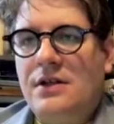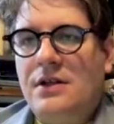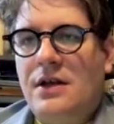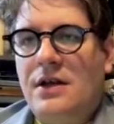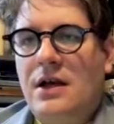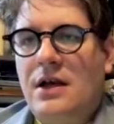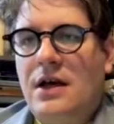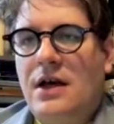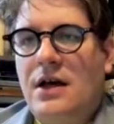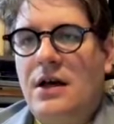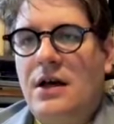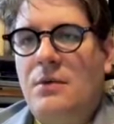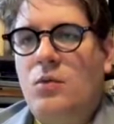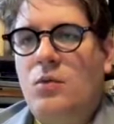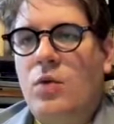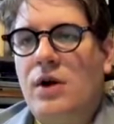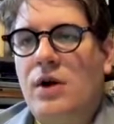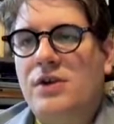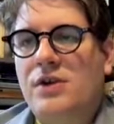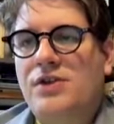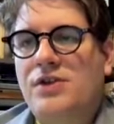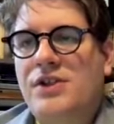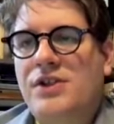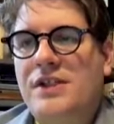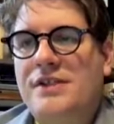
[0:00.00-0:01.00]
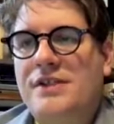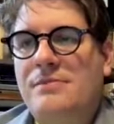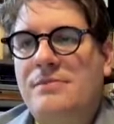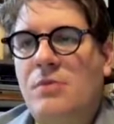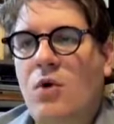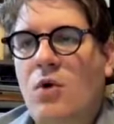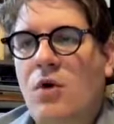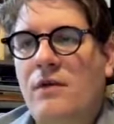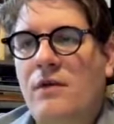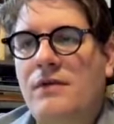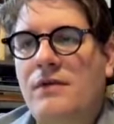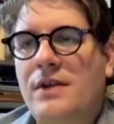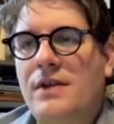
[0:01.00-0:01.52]
um, where she's
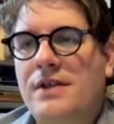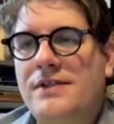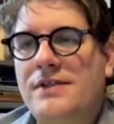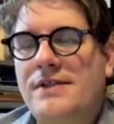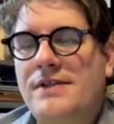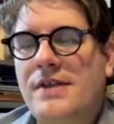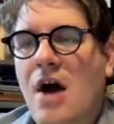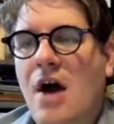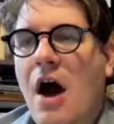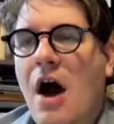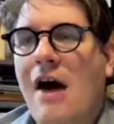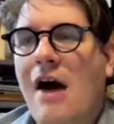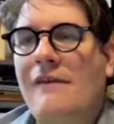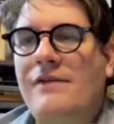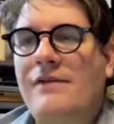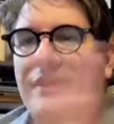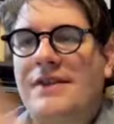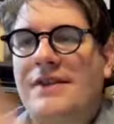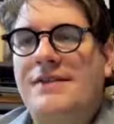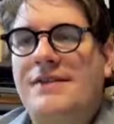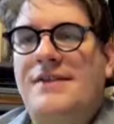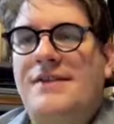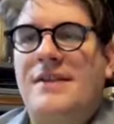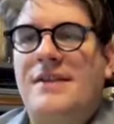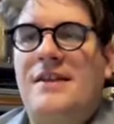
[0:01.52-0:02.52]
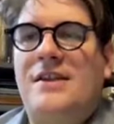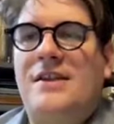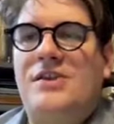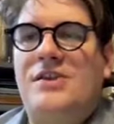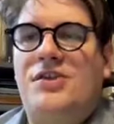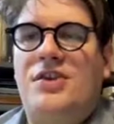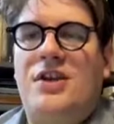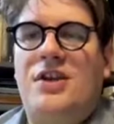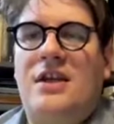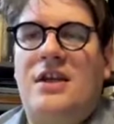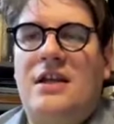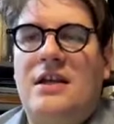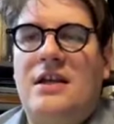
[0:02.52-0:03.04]
more of this novice and then
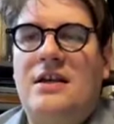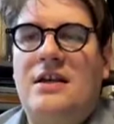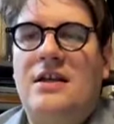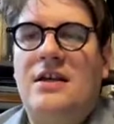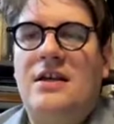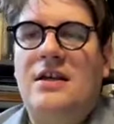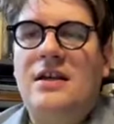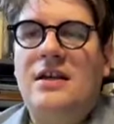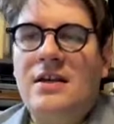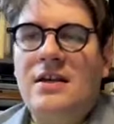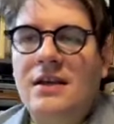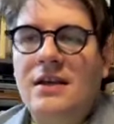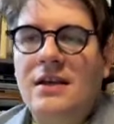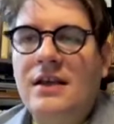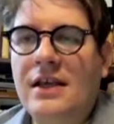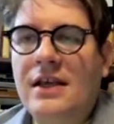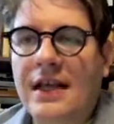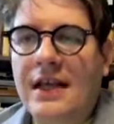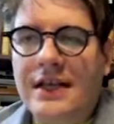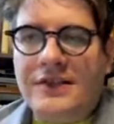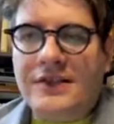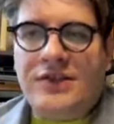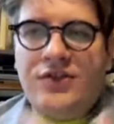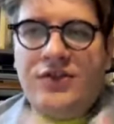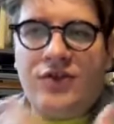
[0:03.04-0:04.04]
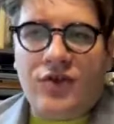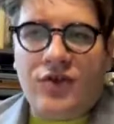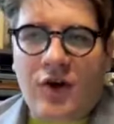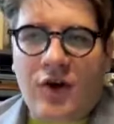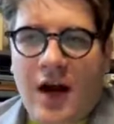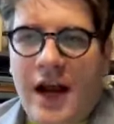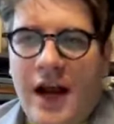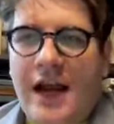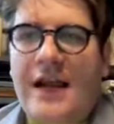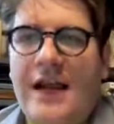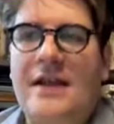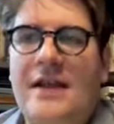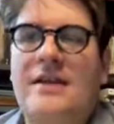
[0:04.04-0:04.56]
she gets
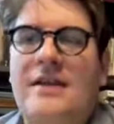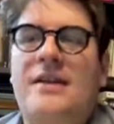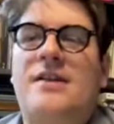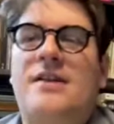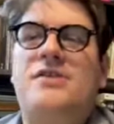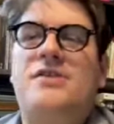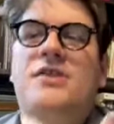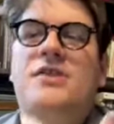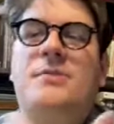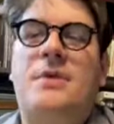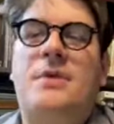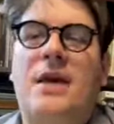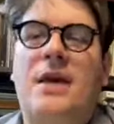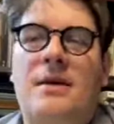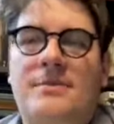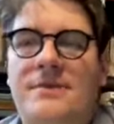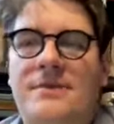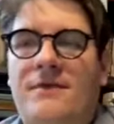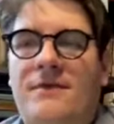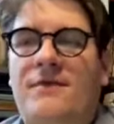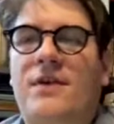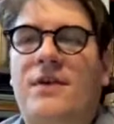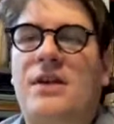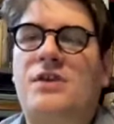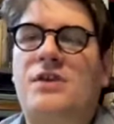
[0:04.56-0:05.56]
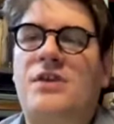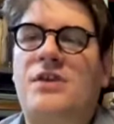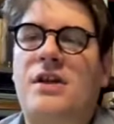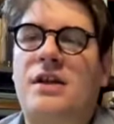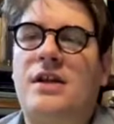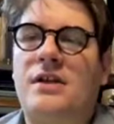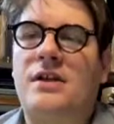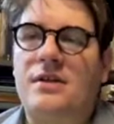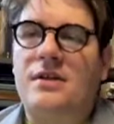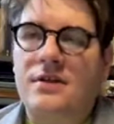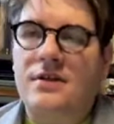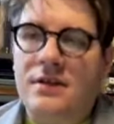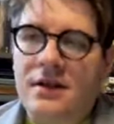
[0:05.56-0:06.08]
trained and she becomes
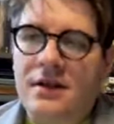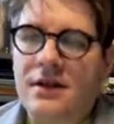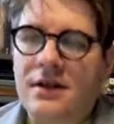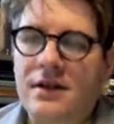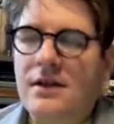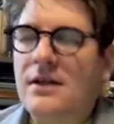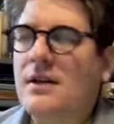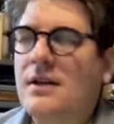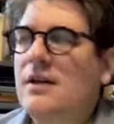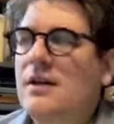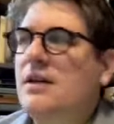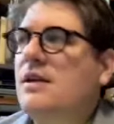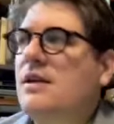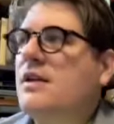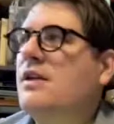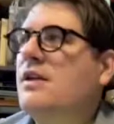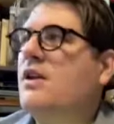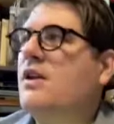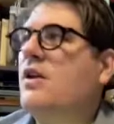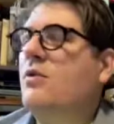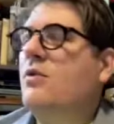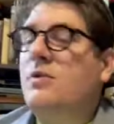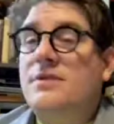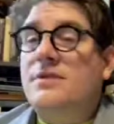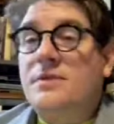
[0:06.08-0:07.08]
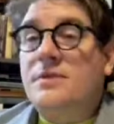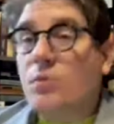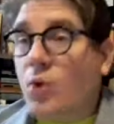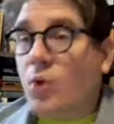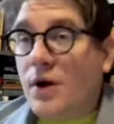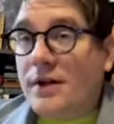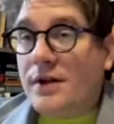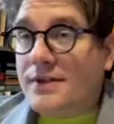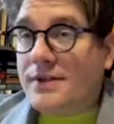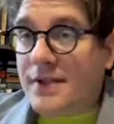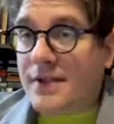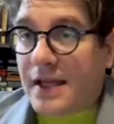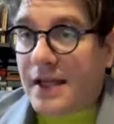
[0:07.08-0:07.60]
efficient you know was,
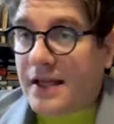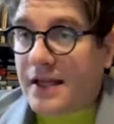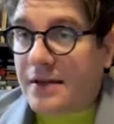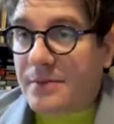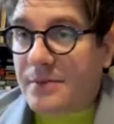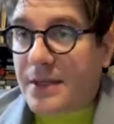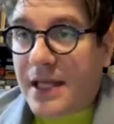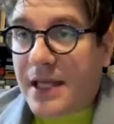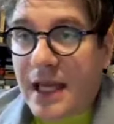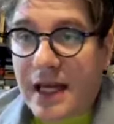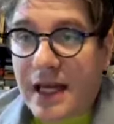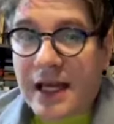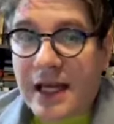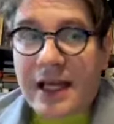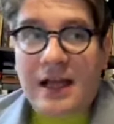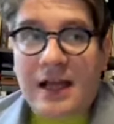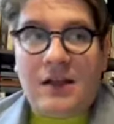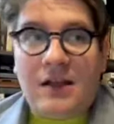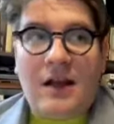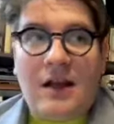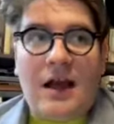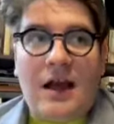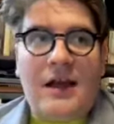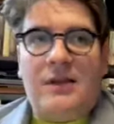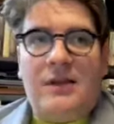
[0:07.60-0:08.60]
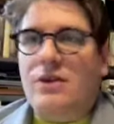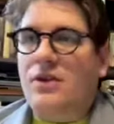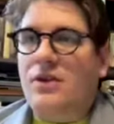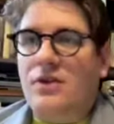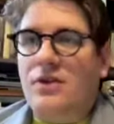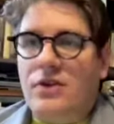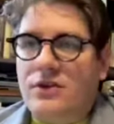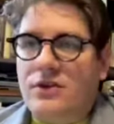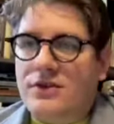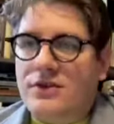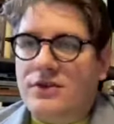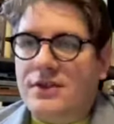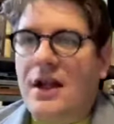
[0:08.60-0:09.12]
whereas like at the beginning like there
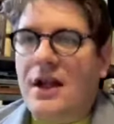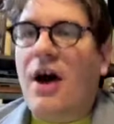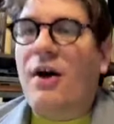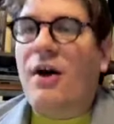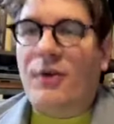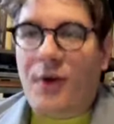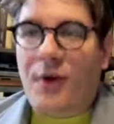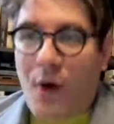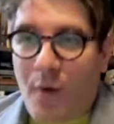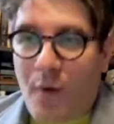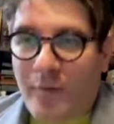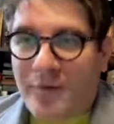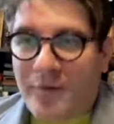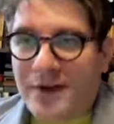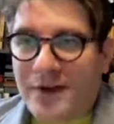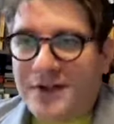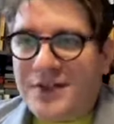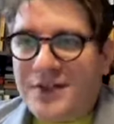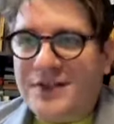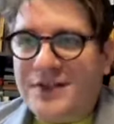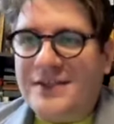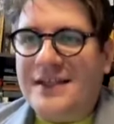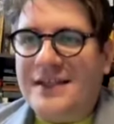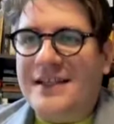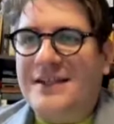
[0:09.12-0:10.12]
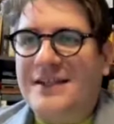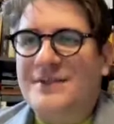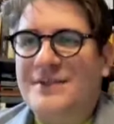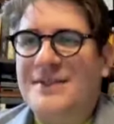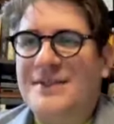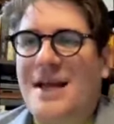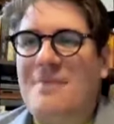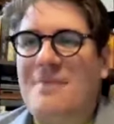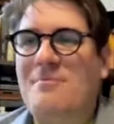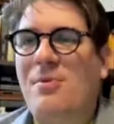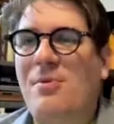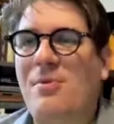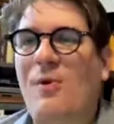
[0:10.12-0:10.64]
there's not no efficiency there's
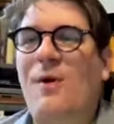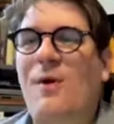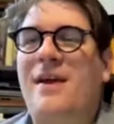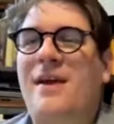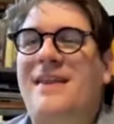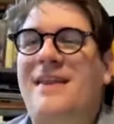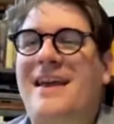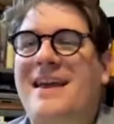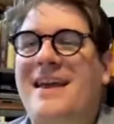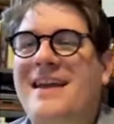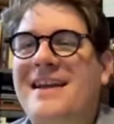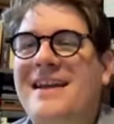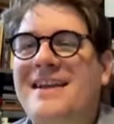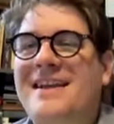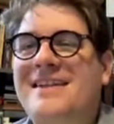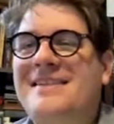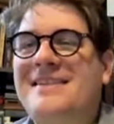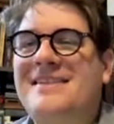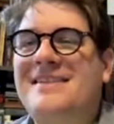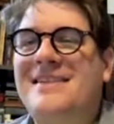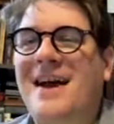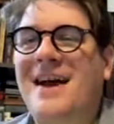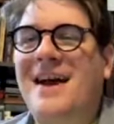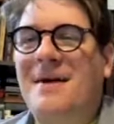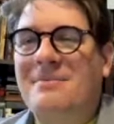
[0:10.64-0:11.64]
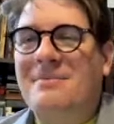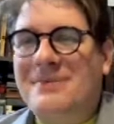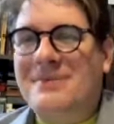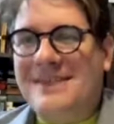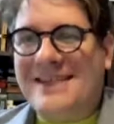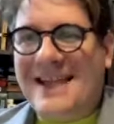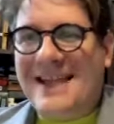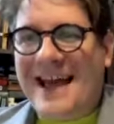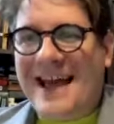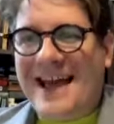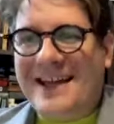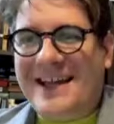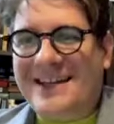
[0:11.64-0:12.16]
that boy that dumps
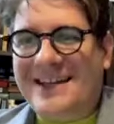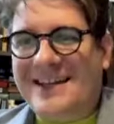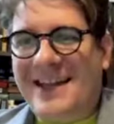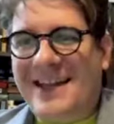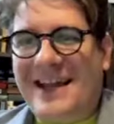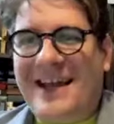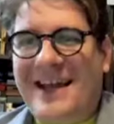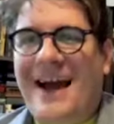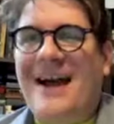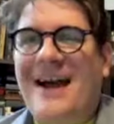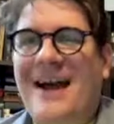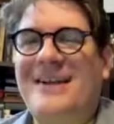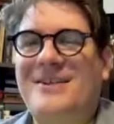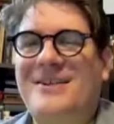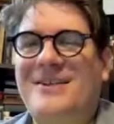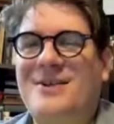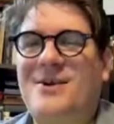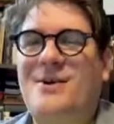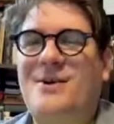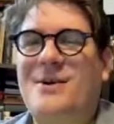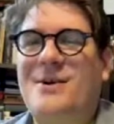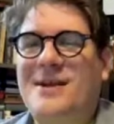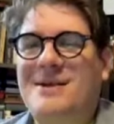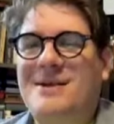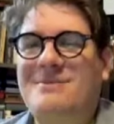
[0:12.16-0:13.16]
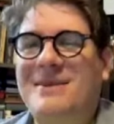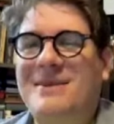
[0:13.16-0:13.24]
that like ice cream